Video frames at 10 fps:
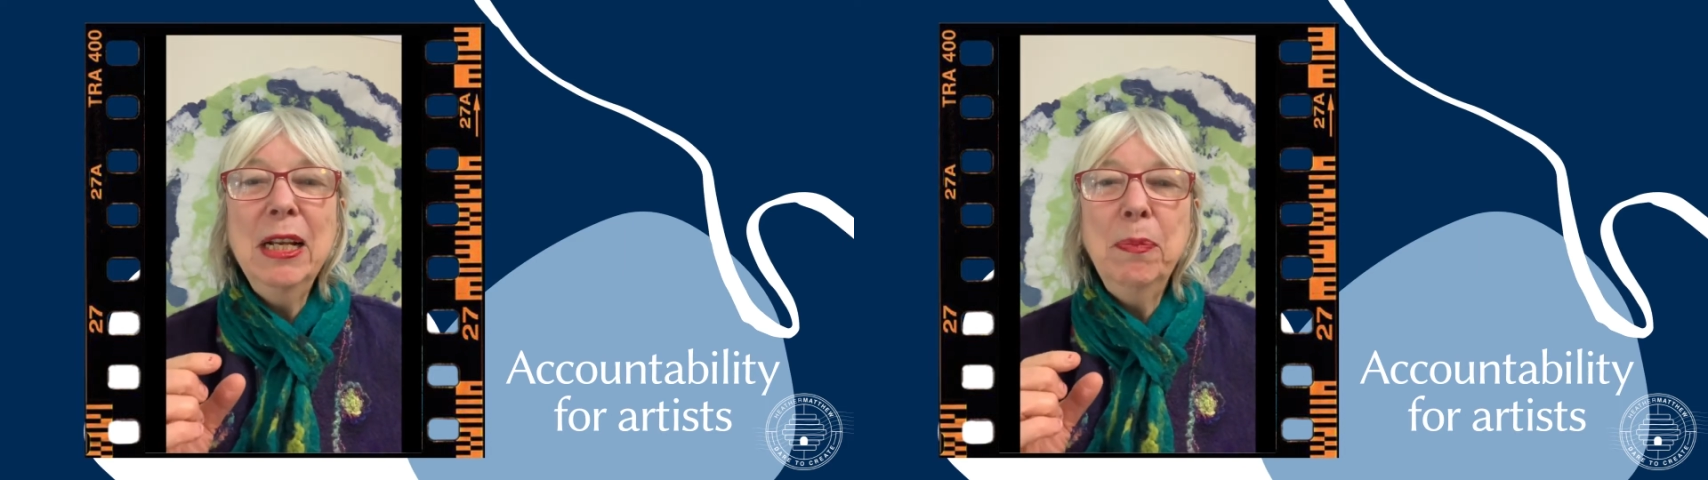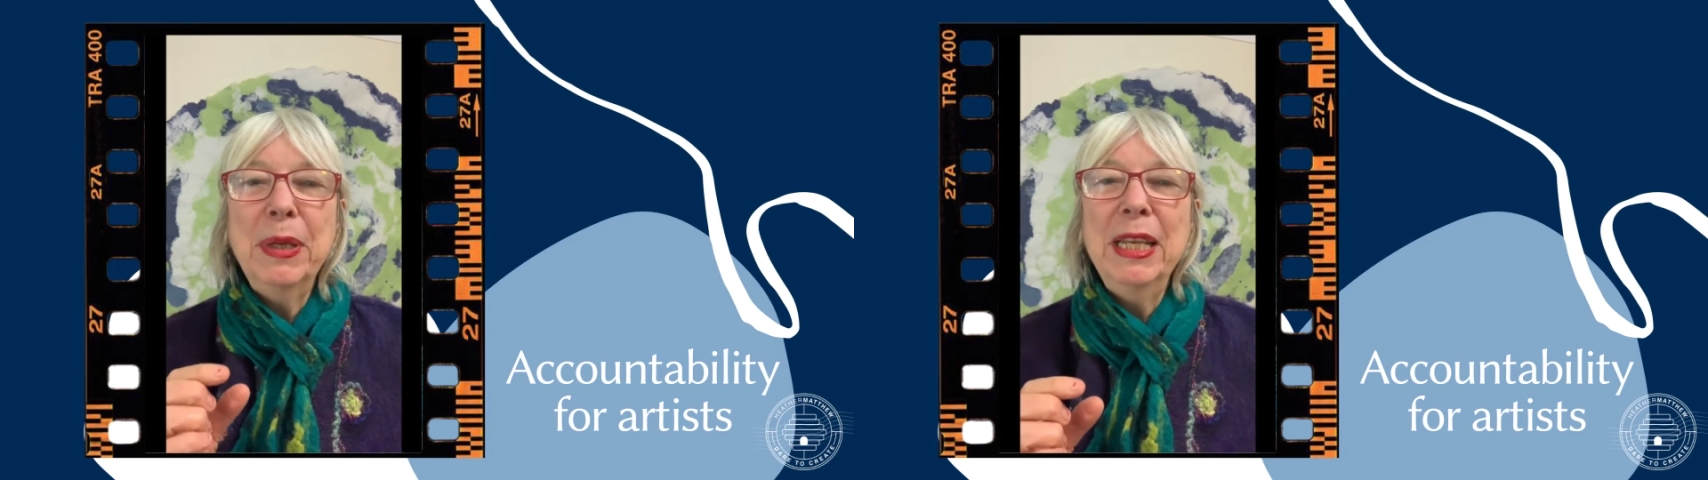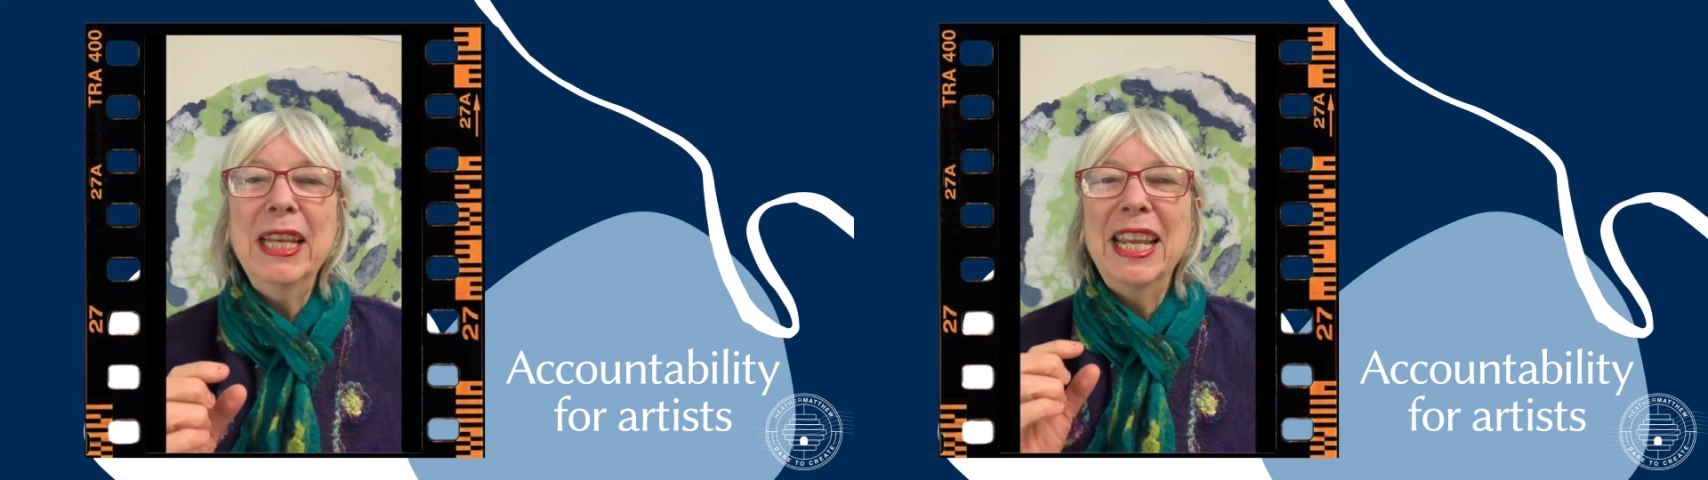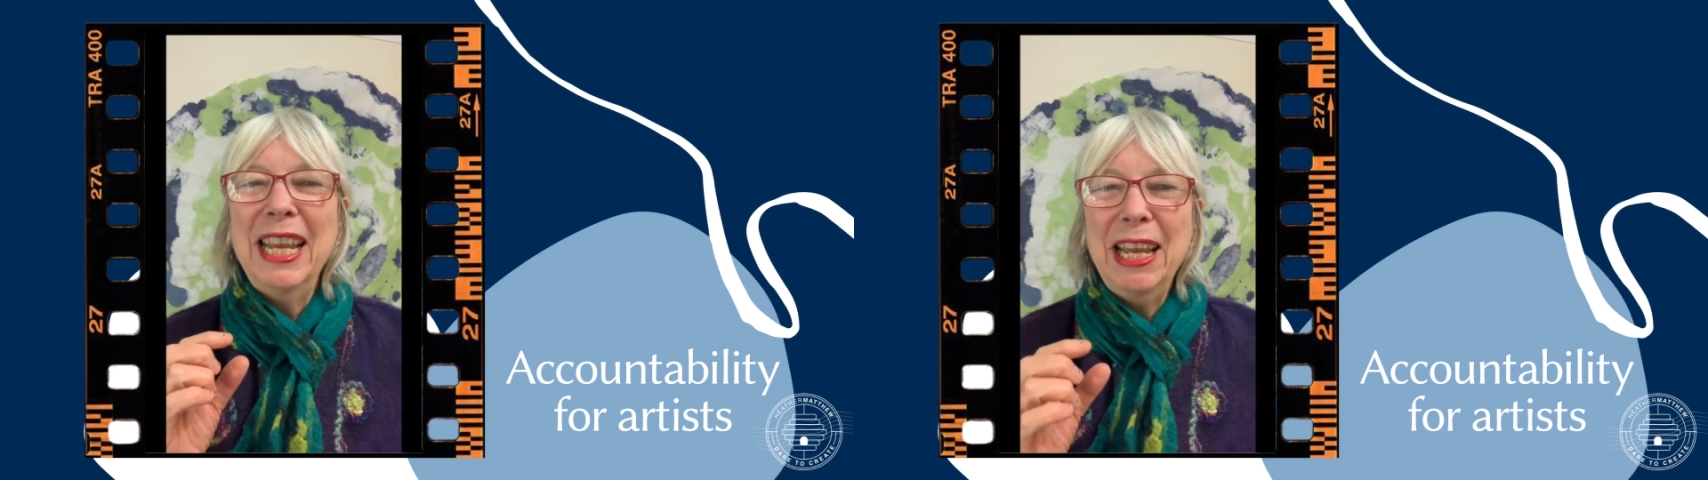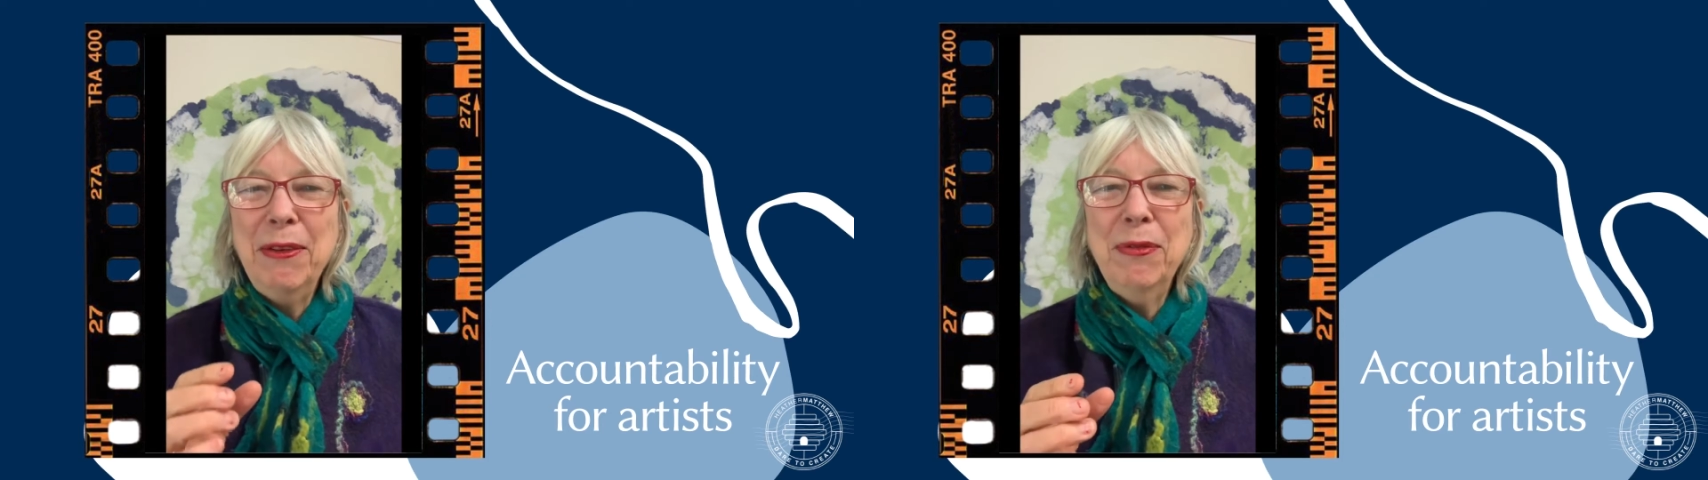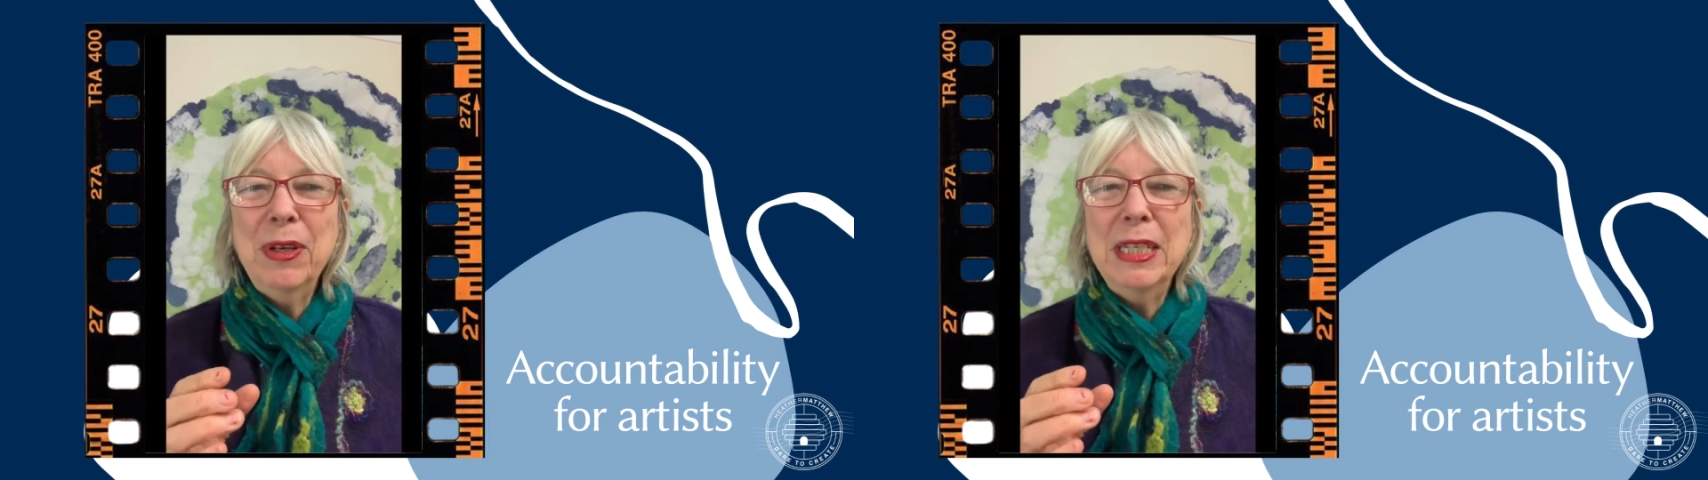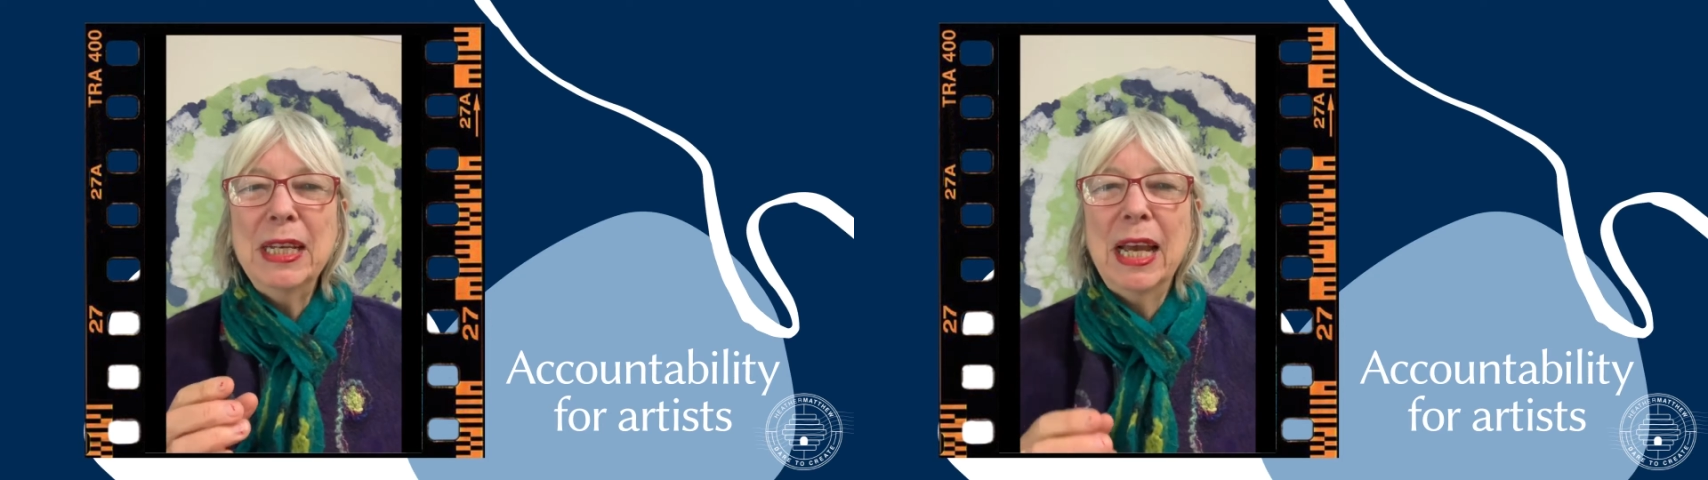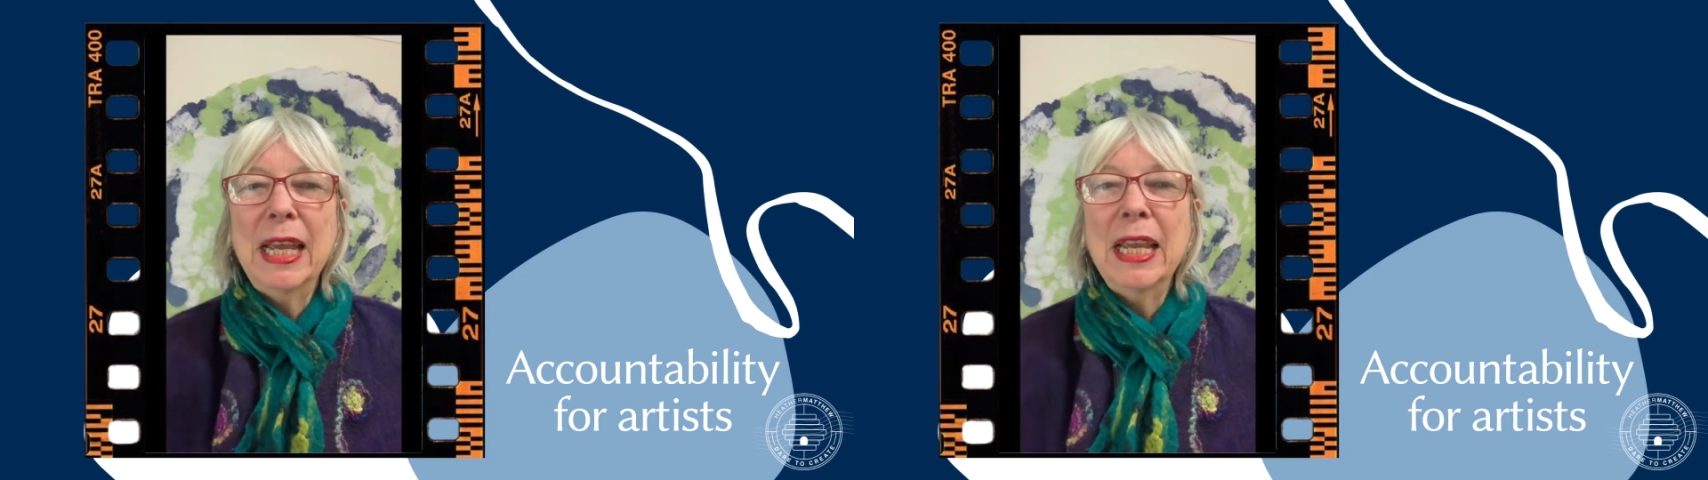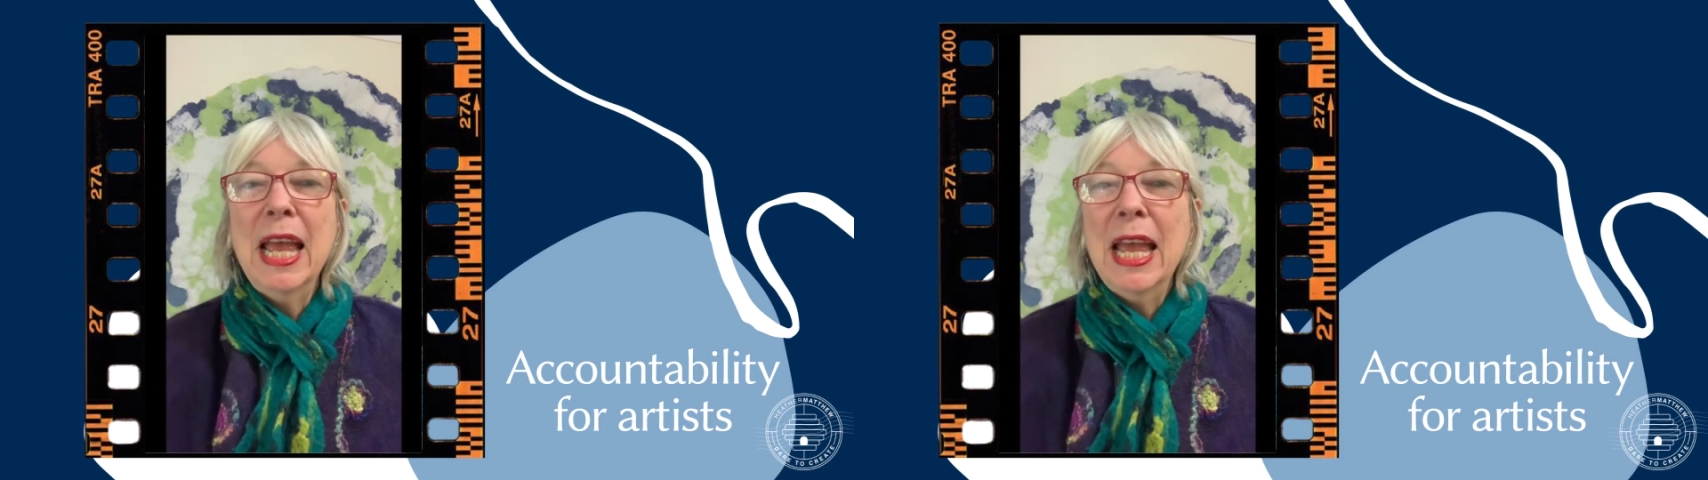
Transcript: bit every day.